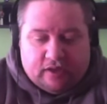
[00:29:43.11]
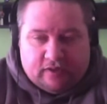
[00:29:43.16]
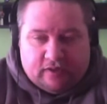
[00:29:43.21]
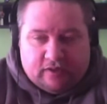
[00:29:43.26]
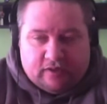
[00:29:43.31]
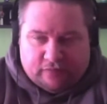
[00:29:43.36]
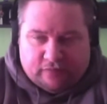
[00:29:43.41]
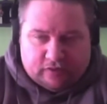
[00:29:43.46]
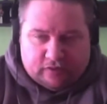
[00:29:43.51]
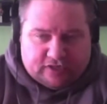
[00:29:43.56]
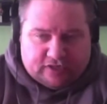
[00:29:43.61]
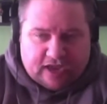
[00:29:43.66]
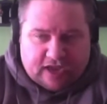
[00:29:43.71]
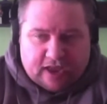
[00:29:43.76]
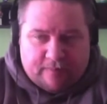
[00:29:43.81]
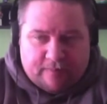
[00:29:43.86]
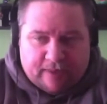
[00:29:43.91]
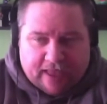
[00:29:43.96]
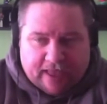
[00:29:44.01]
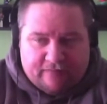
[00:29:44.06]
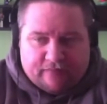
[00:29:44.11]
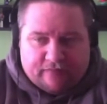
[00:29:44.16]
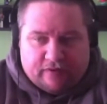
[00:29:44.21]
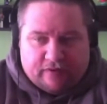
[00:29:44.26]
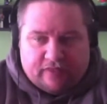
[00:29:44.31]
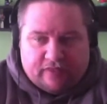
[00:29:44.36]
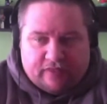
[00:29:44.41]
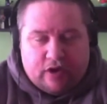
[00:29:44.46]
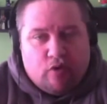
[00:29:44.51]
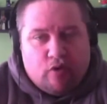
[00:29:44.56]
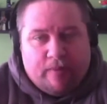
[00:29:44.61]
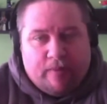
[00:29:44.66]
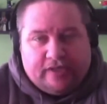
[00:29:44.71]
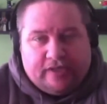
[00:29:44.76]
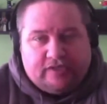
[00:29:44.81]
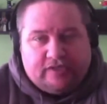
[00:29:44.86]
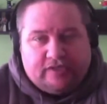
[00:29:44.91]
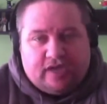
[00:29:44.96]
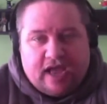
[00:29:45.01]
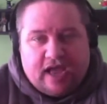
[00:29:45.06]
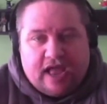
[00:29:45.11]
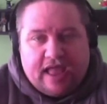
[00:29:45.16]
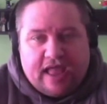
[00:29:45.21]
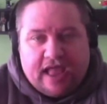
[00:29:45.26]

The first time ever that No Man's Sky